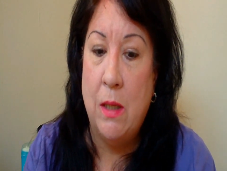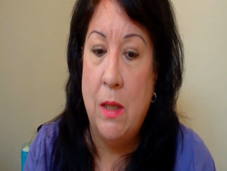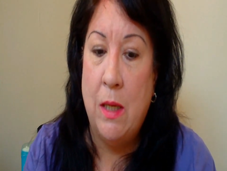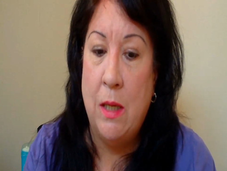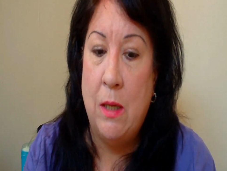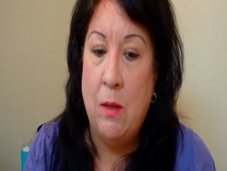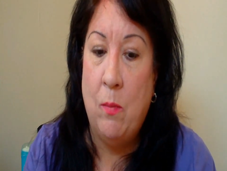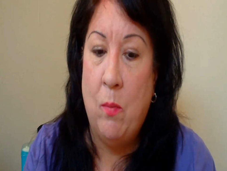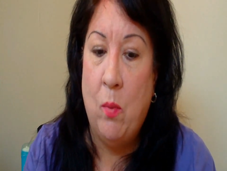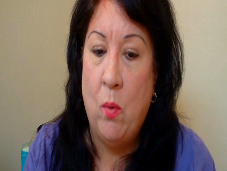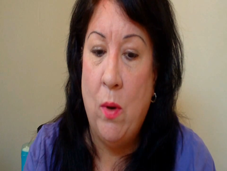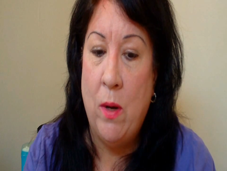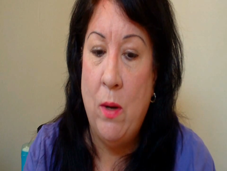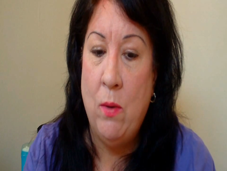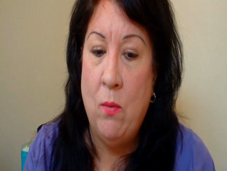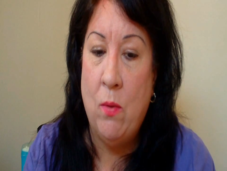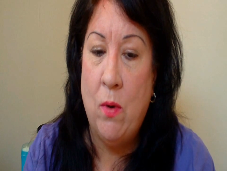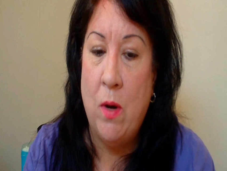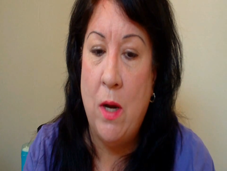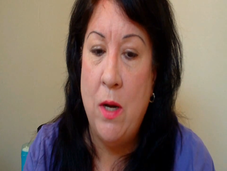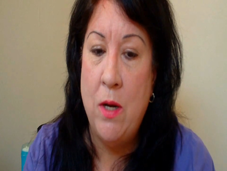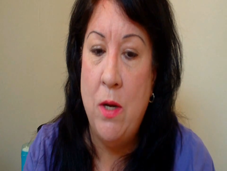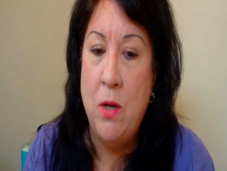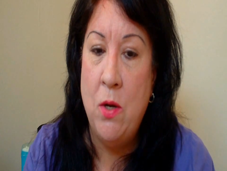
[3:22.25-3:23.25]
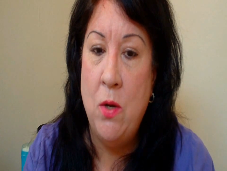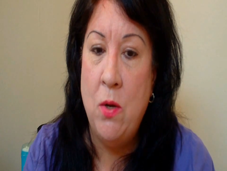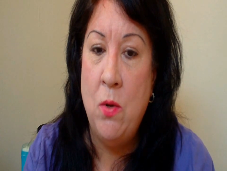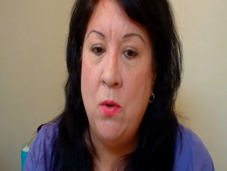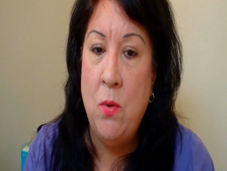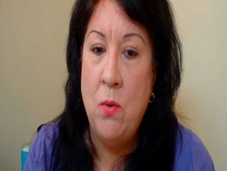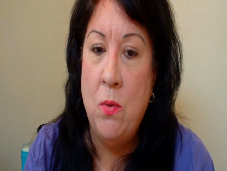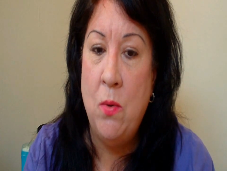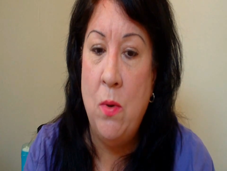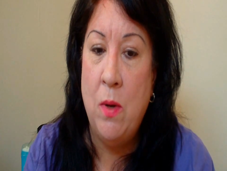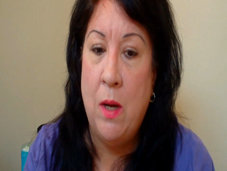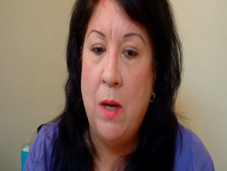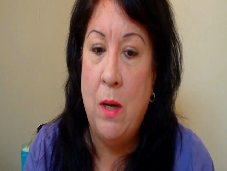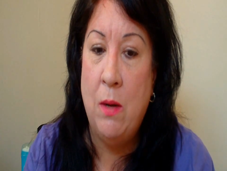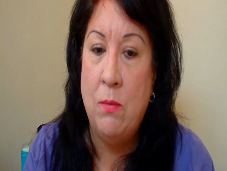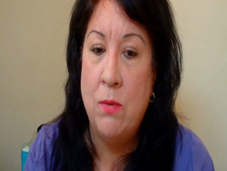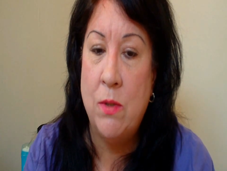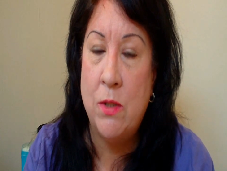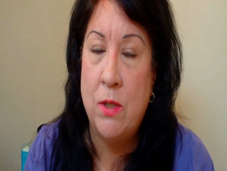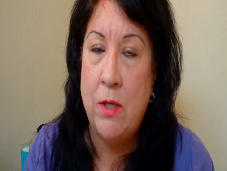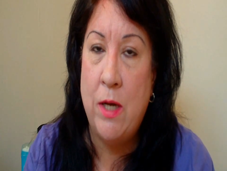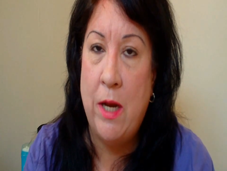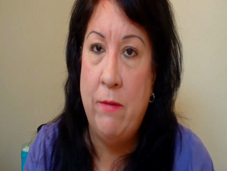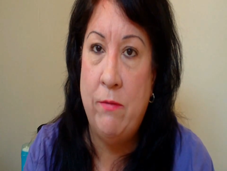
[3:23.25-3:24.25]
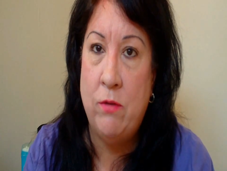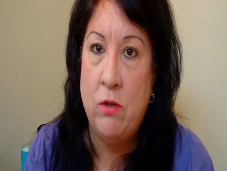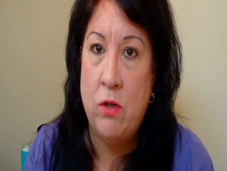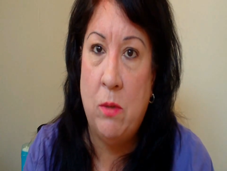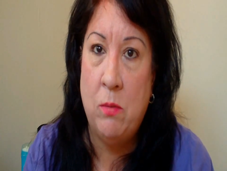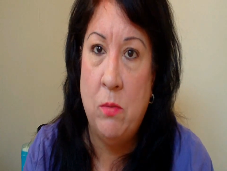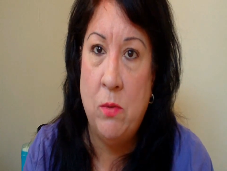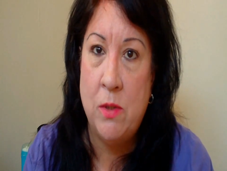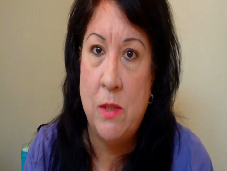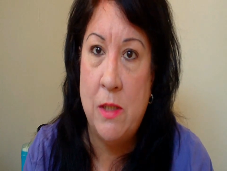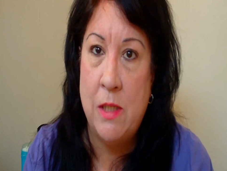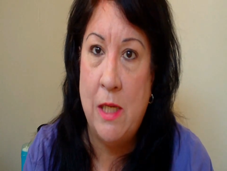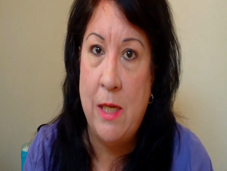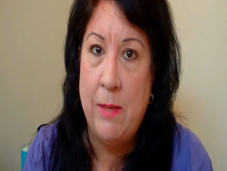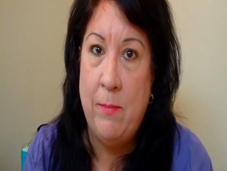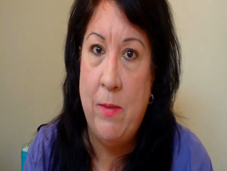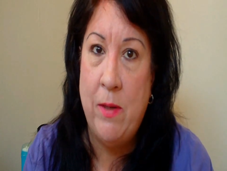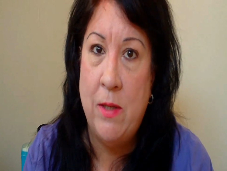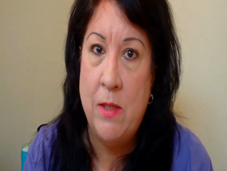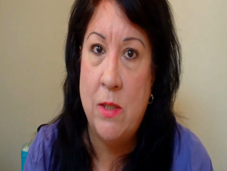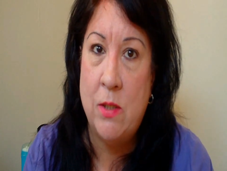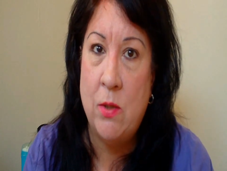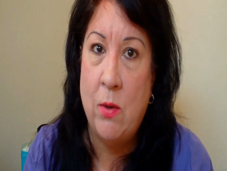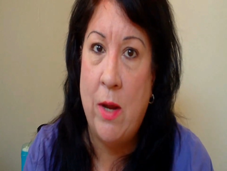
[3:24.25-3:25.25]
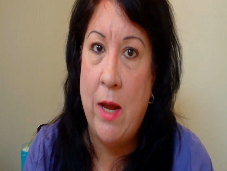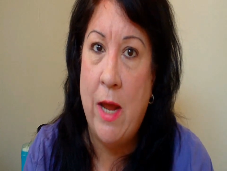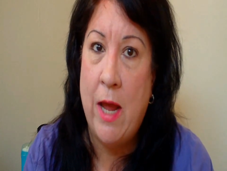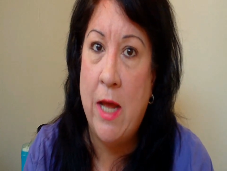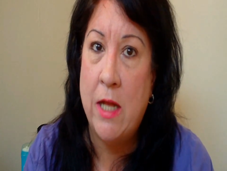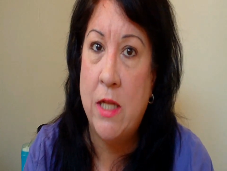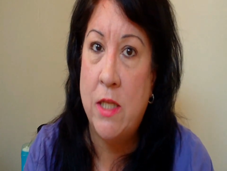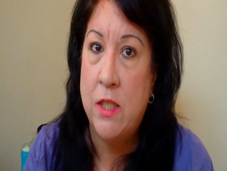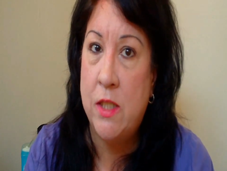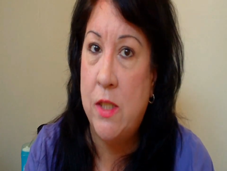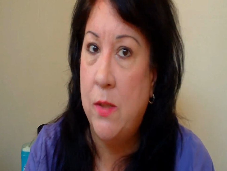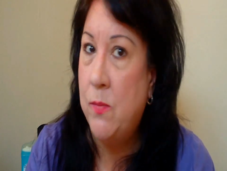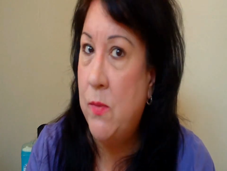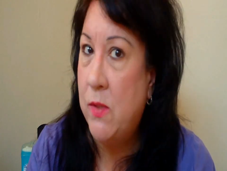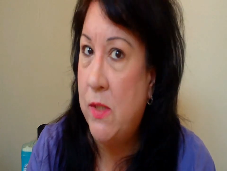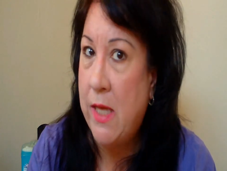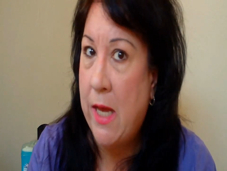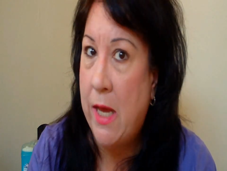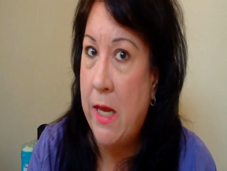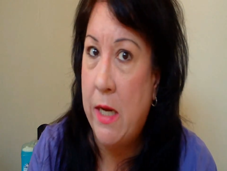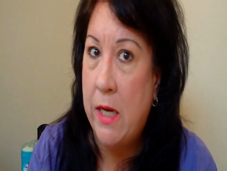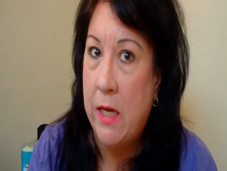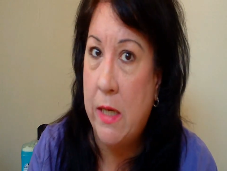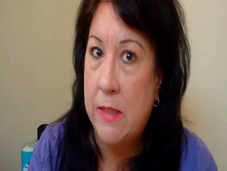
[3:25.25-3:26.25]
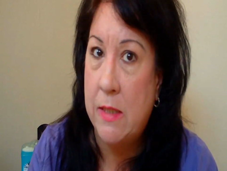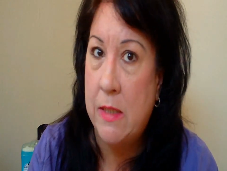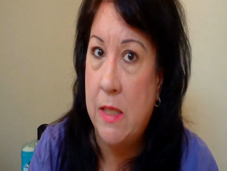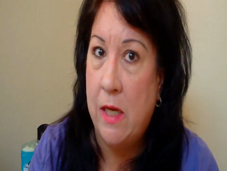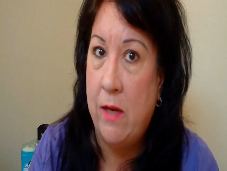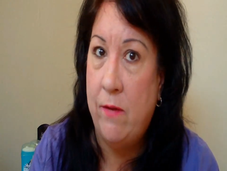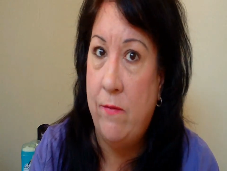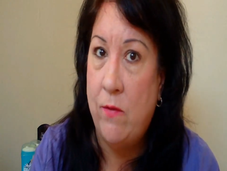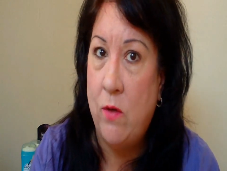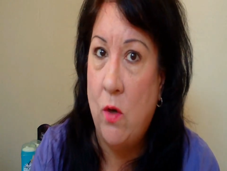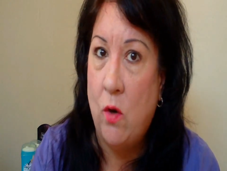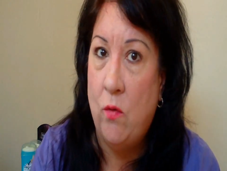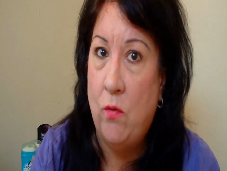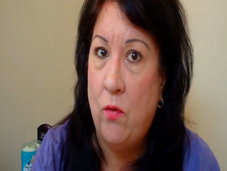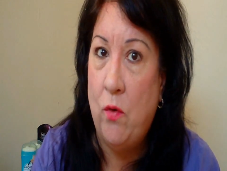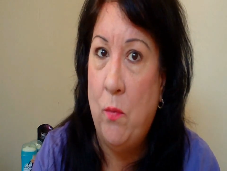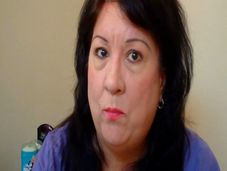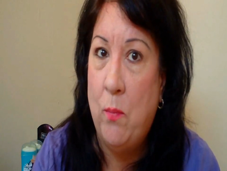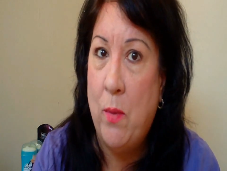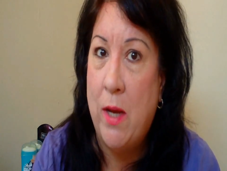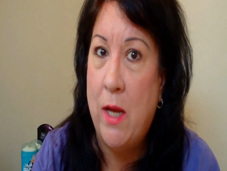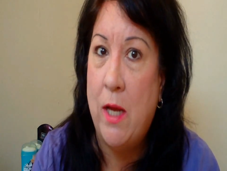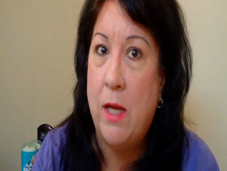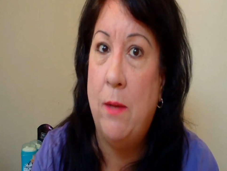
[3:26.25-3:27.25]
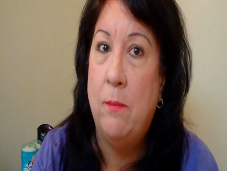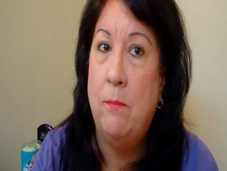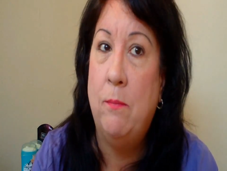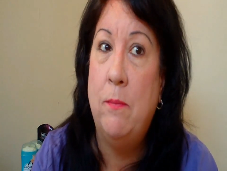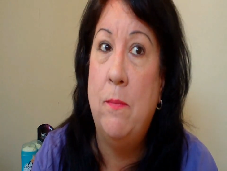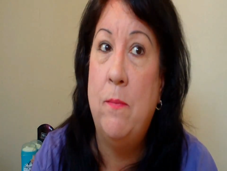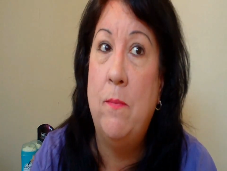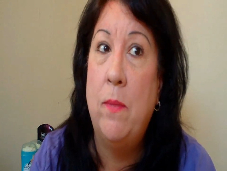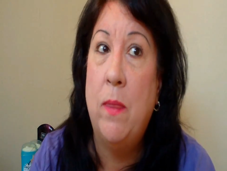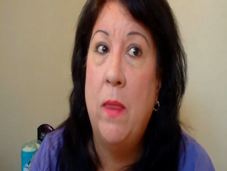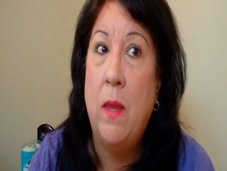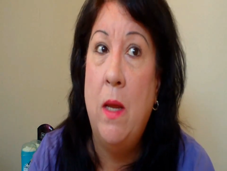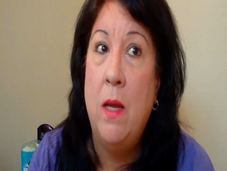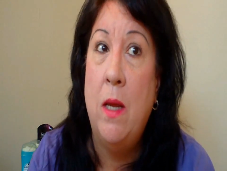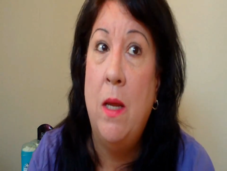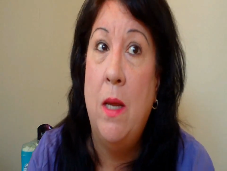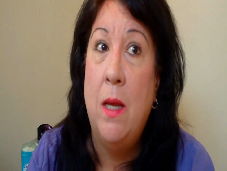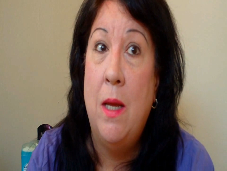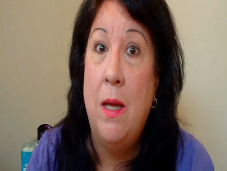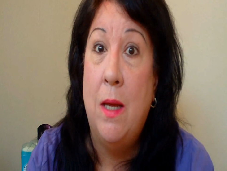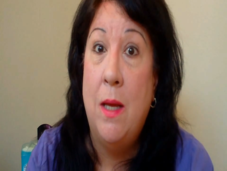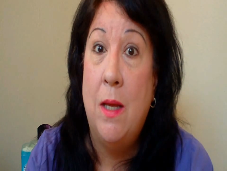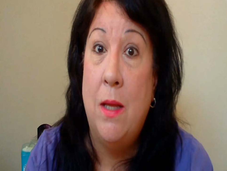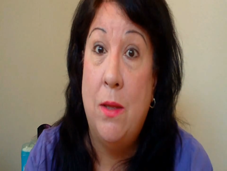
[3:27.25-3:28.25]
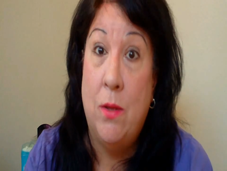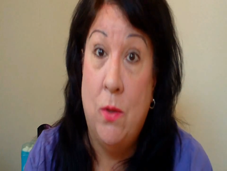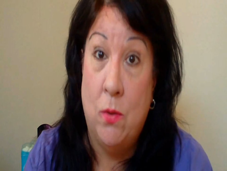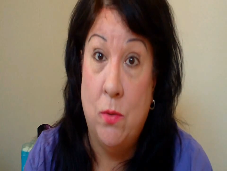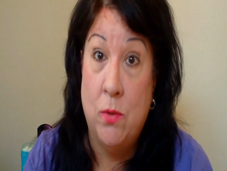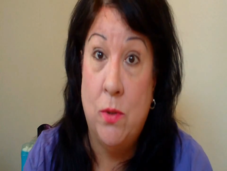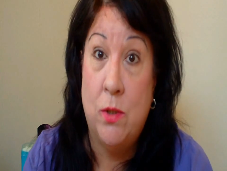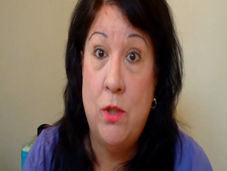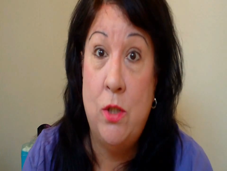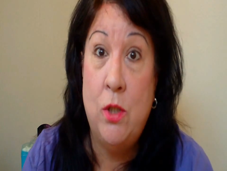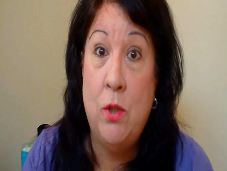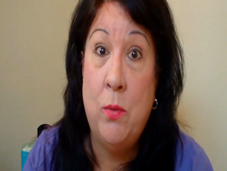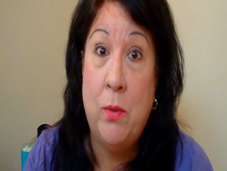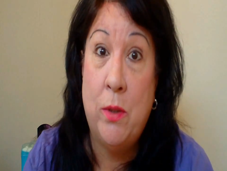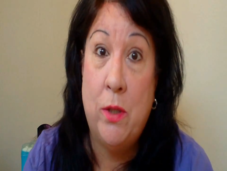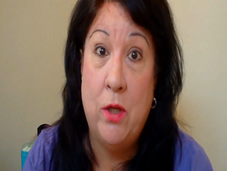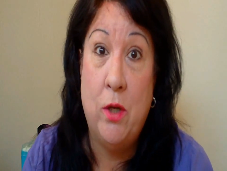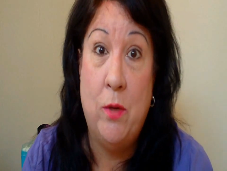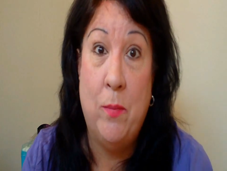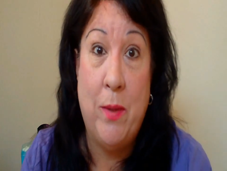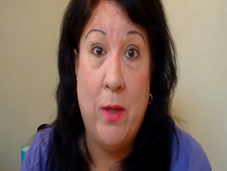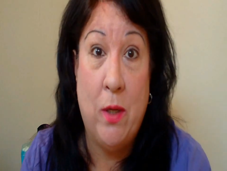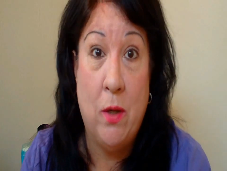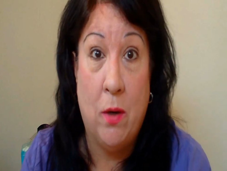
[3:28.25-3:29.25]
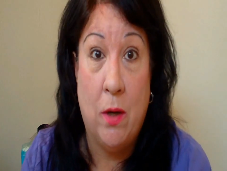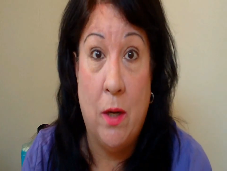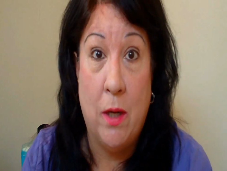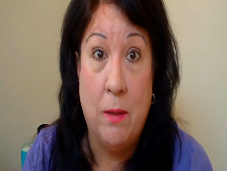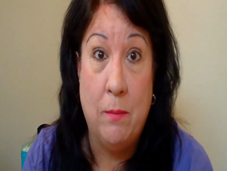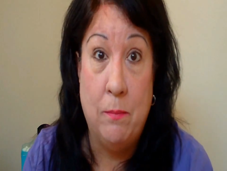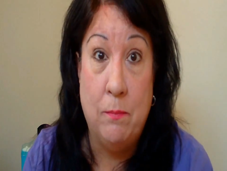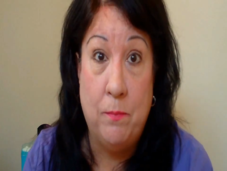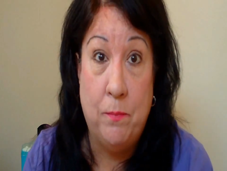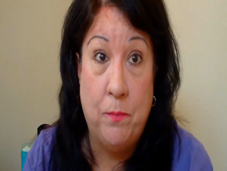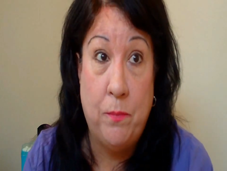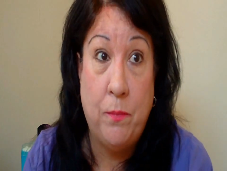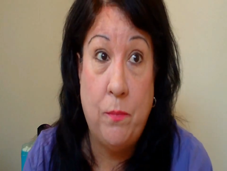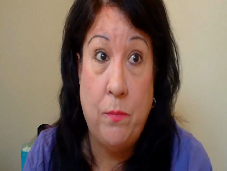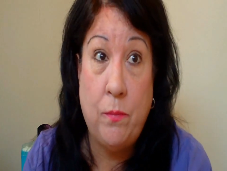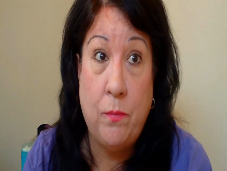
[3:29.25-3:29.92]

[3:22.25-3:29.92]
at a point where I knew I was going to have trouble sleeping, so I had some Xanax left over, but those two are going to be gone.